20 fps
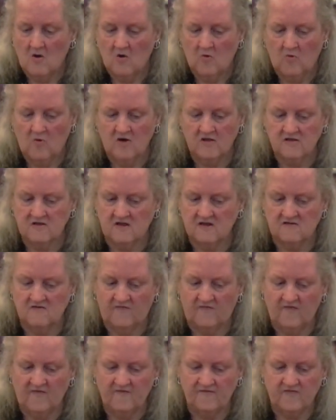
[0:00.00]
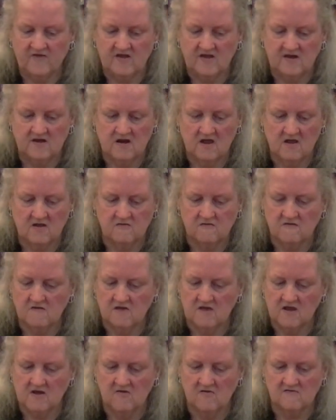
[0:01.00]
What did
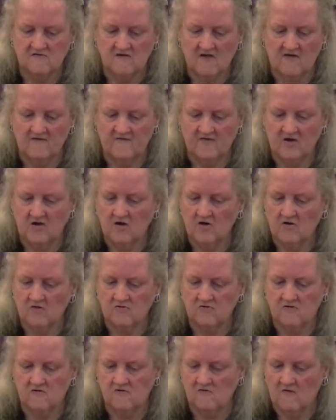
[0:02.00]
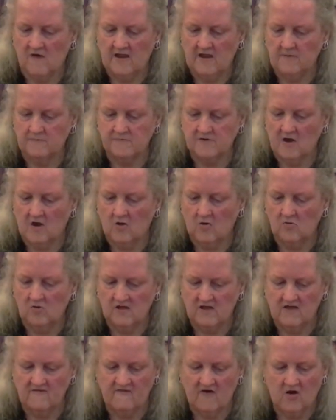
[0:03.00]
1,500 years of a curtain draped
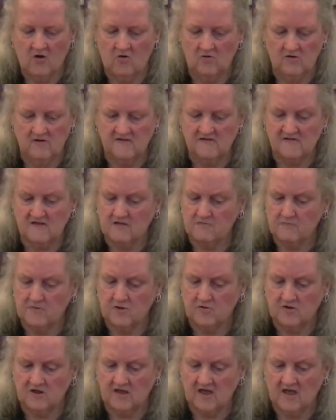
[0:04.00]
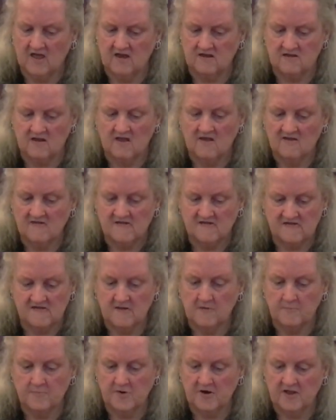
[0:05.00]
Holy of Holies communicate?
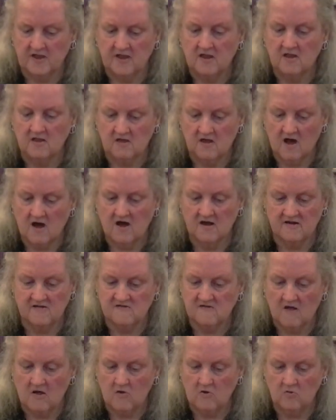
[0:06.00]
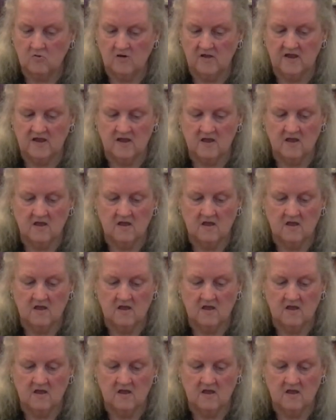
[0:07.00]
Simply, God is holy.